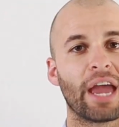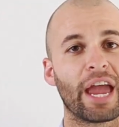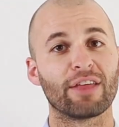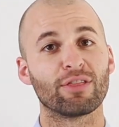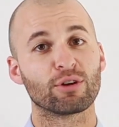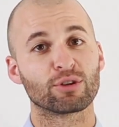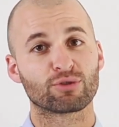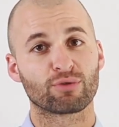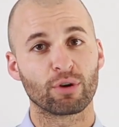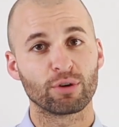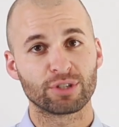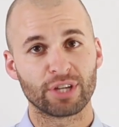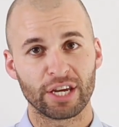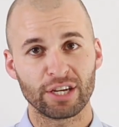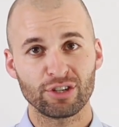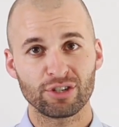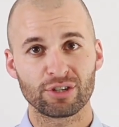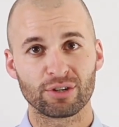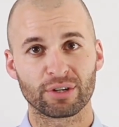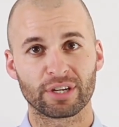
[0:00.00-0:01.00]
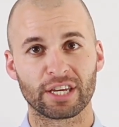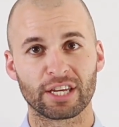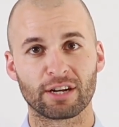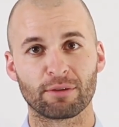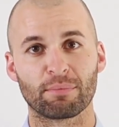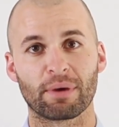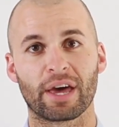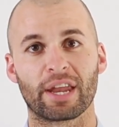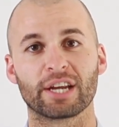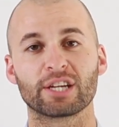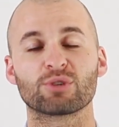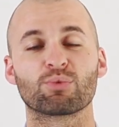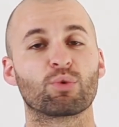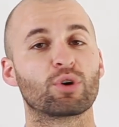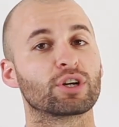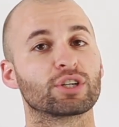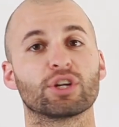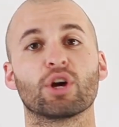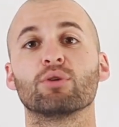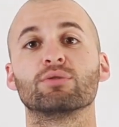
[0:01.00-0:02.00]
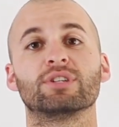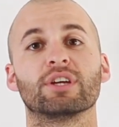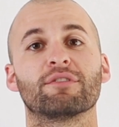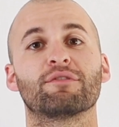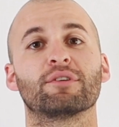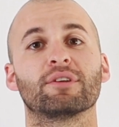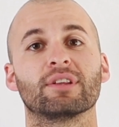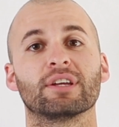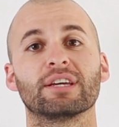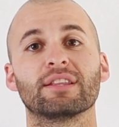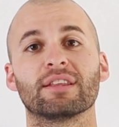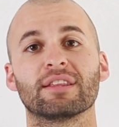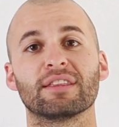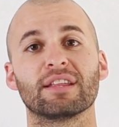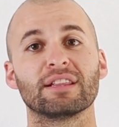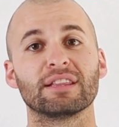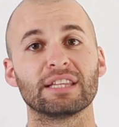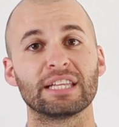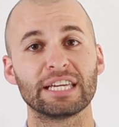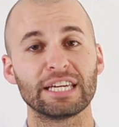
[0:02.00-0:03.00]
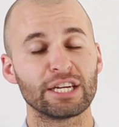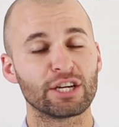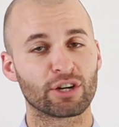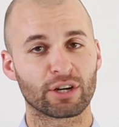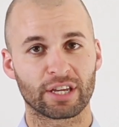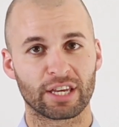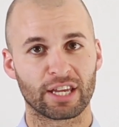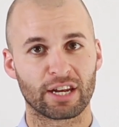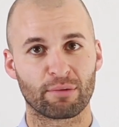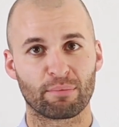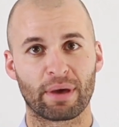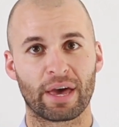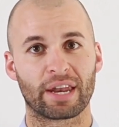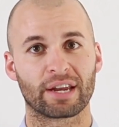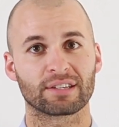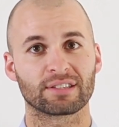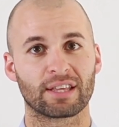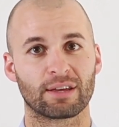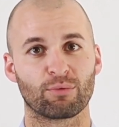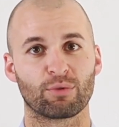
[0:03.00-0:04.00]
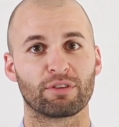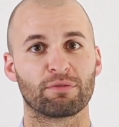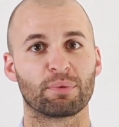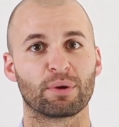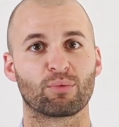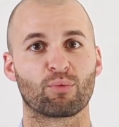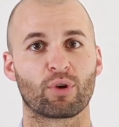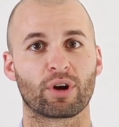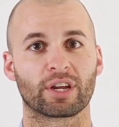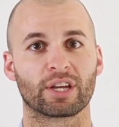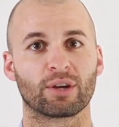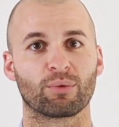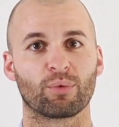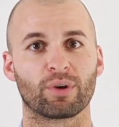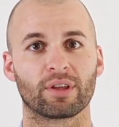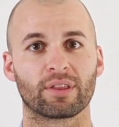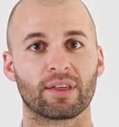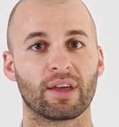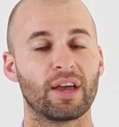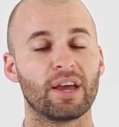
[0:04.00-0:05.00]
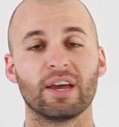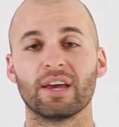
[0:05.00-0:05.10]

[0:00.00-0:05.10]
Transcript: And those rotational kinematics work no differently than the linear kinematics that we've been working with.